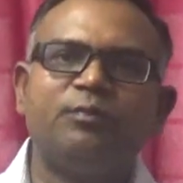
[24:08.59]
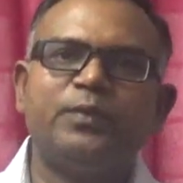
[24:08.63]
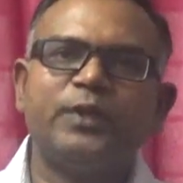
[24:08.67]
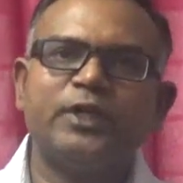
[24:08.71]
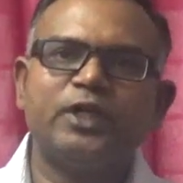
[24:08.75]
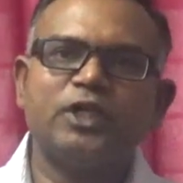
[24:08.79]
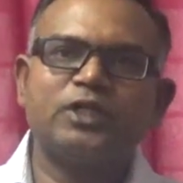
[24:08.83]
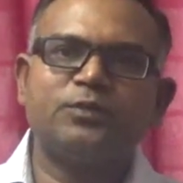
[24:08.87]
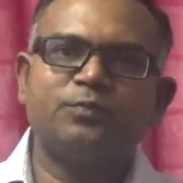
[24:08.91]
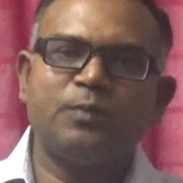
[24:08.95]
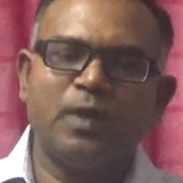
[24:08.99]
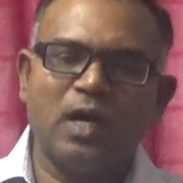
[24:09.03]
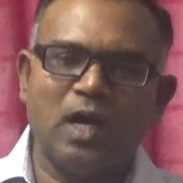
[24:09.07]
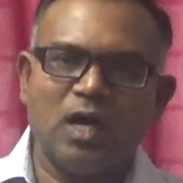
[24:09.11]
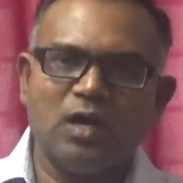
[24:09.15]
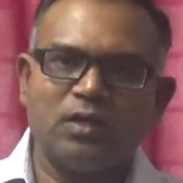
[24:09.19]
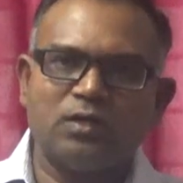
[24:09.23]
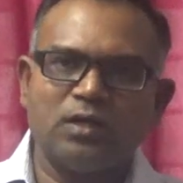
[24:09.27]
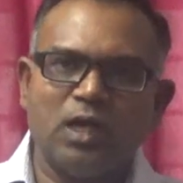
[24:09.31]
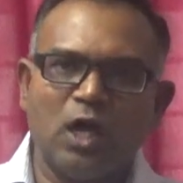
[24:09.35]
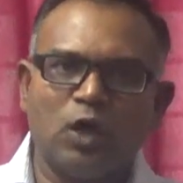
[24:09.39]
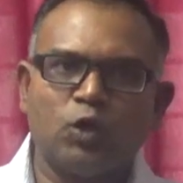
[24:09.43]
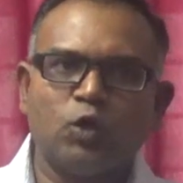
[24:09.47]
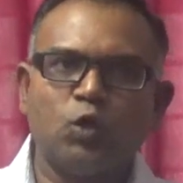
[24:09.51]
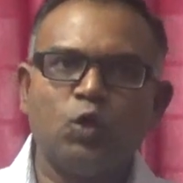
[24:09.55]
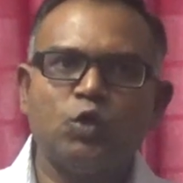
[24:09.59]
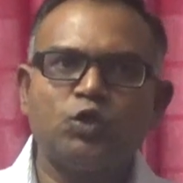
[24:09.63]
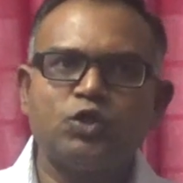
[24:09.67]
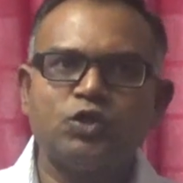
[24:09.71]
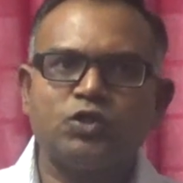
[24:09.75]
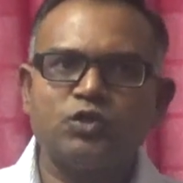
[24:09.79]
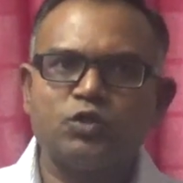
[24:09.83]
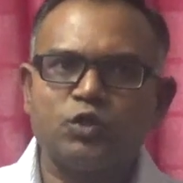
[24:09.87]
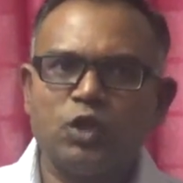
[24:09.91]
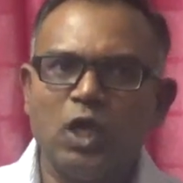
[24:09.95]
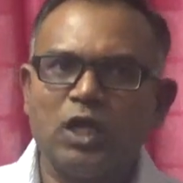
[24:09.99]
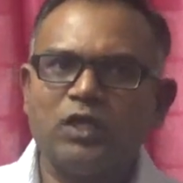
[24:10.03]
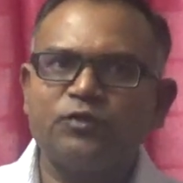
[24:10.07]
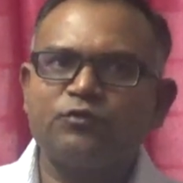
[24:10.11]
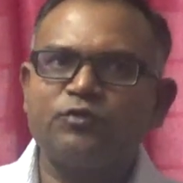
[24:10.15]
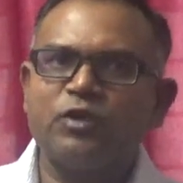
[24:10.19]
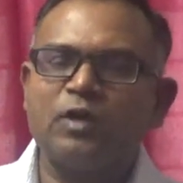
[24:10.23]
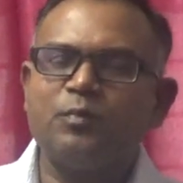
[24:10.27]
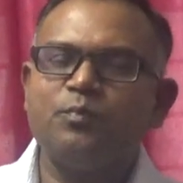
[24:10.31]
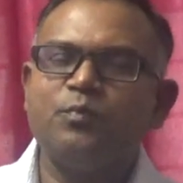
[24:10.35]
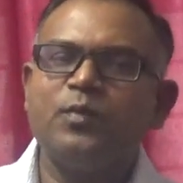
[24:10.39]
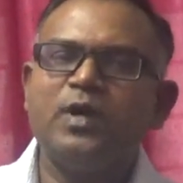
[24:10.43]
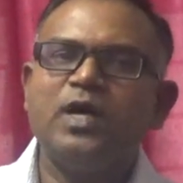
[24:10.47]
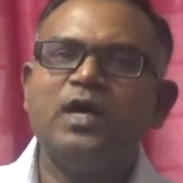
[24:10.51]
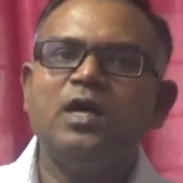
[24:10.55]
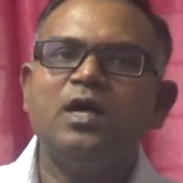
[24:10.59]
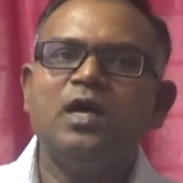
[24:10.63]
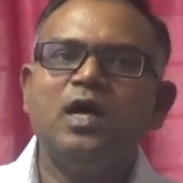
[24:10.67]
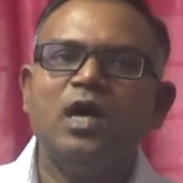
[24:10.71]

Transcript: British power arose not from